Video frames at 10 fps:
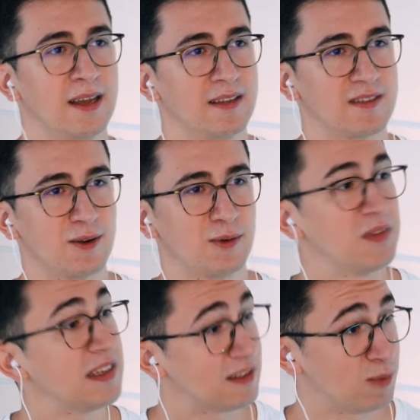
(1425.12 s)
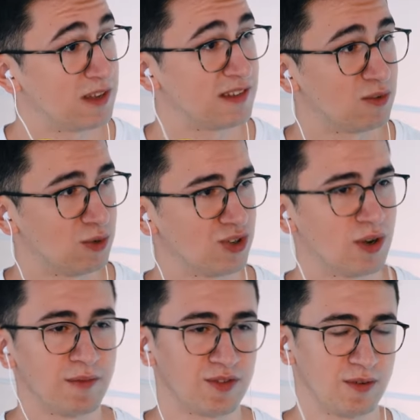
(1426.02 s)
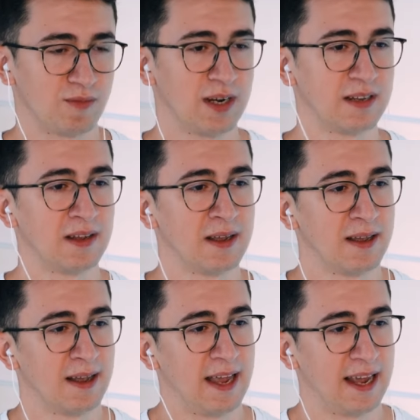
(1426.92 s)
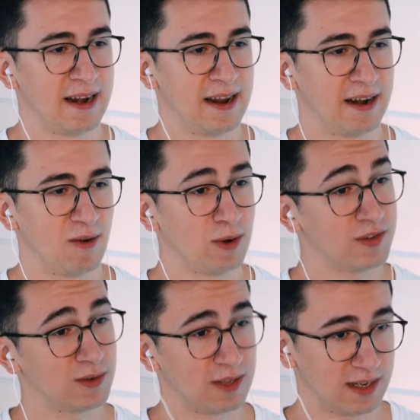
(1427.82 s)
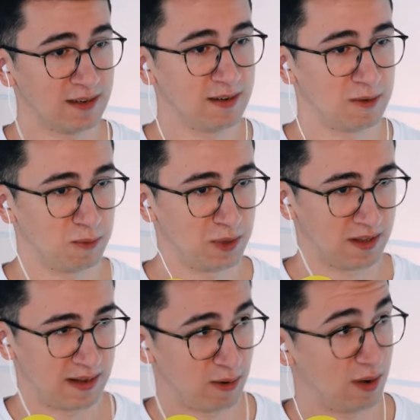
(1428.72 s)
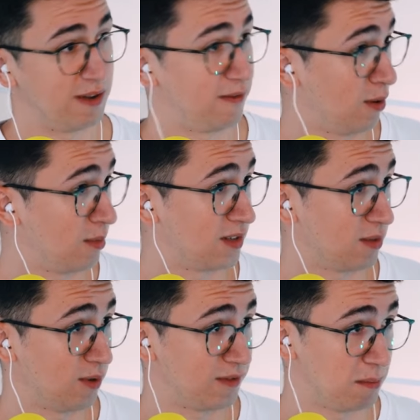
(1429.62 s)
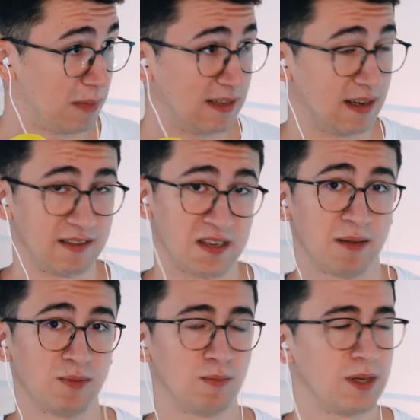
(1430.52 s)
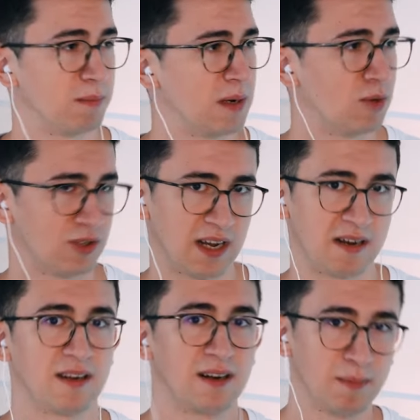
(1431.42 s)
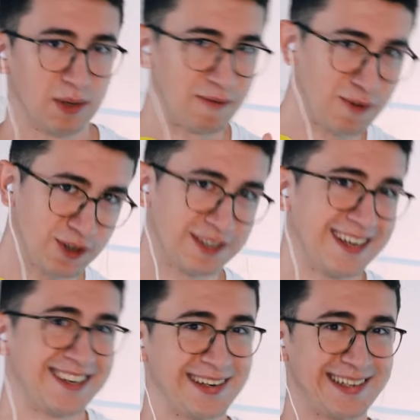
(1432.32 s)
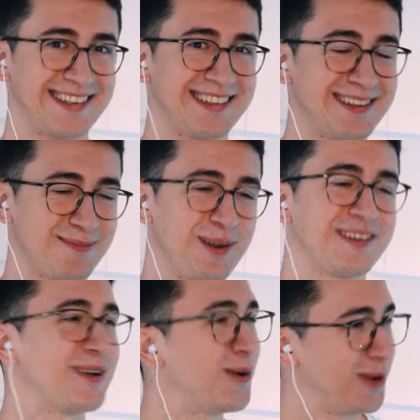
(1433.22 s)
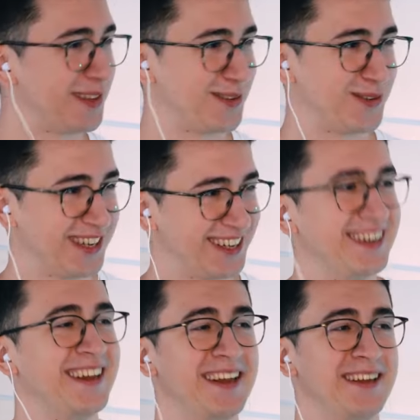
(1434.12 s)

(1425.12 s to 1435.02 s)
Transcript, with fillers: And so this is where this intuition comes from, right? And also then, with now our formalism of the meta-SCM, to be a bit more technical, but for the technical details, please go into the